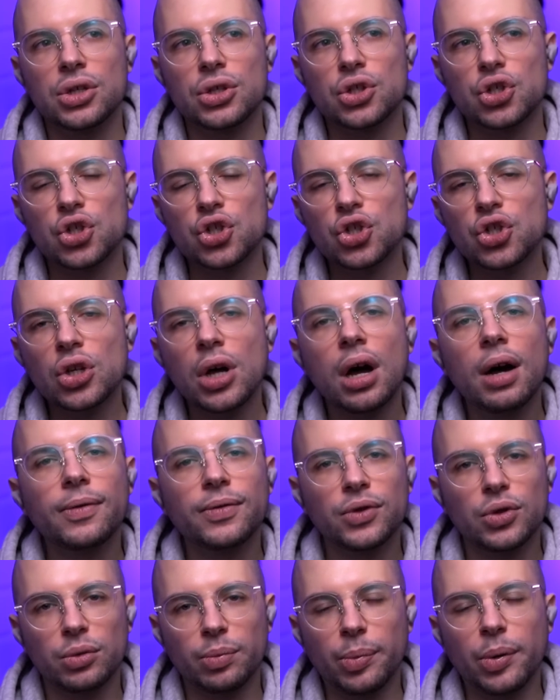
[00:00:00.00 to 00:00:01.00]

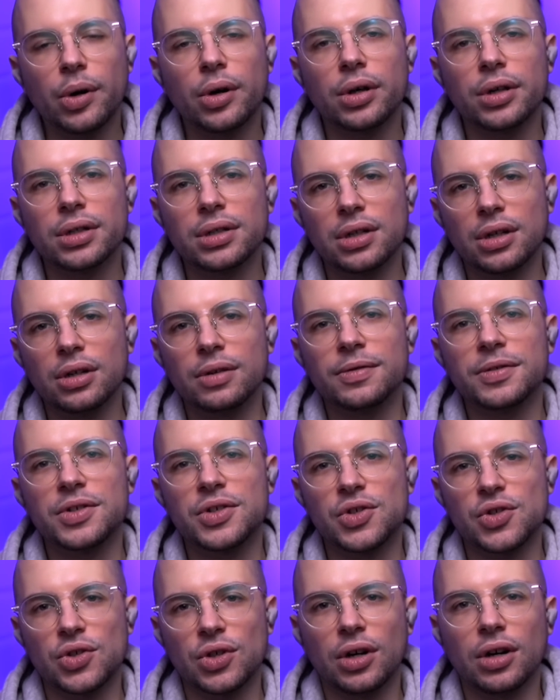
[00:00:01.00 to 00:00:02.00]
softer part of a
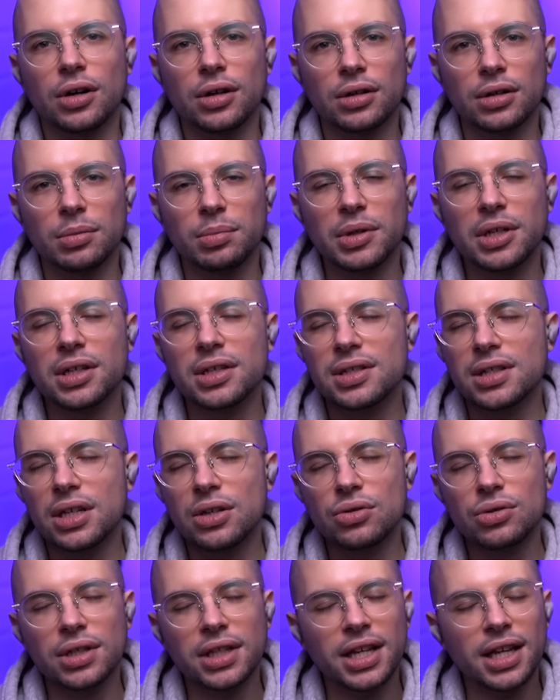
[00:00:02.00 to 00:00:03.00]
song, because they
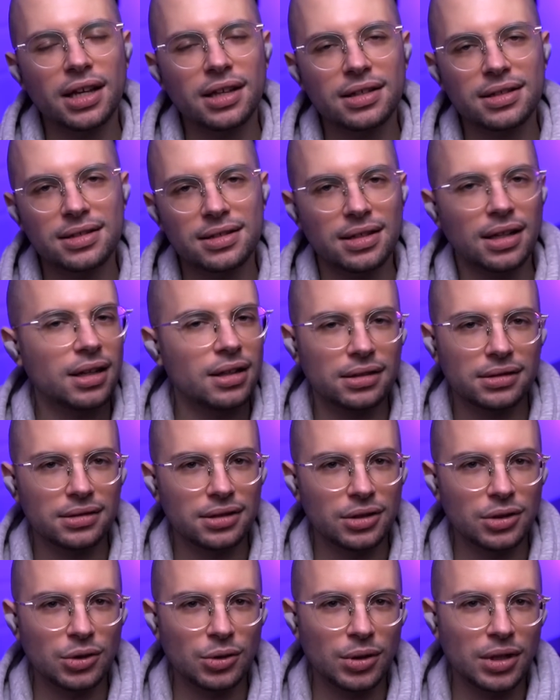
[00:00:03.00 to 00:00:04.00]
usually excel,
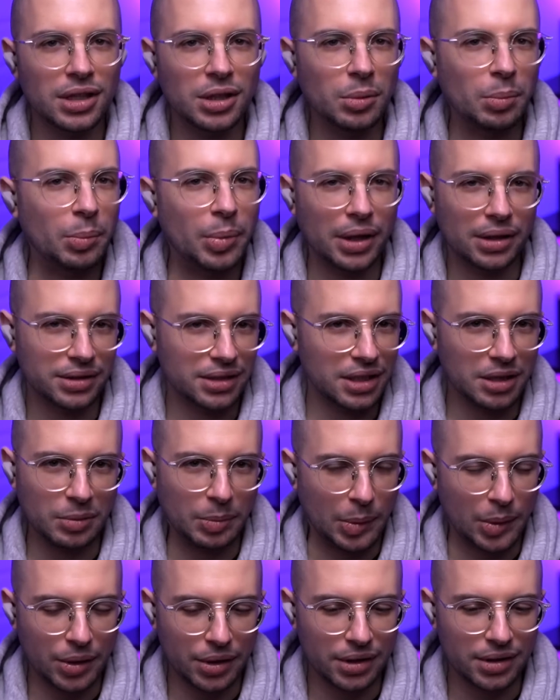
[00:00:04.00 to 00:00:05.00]
you know, in the belting
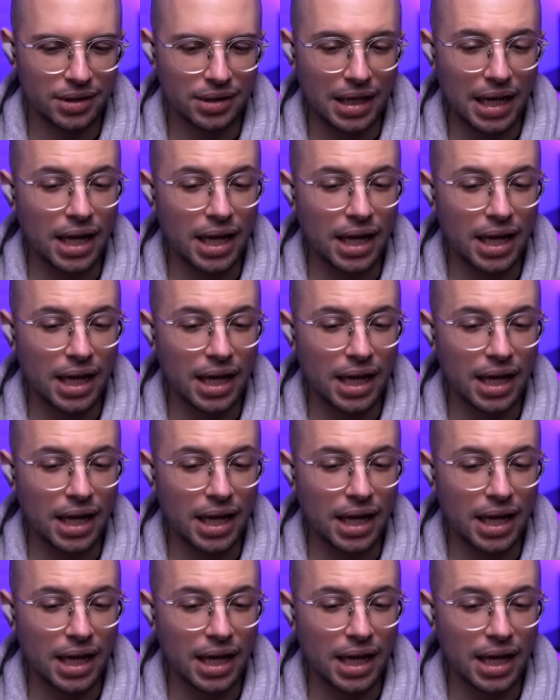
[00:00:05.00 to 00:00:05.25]
part.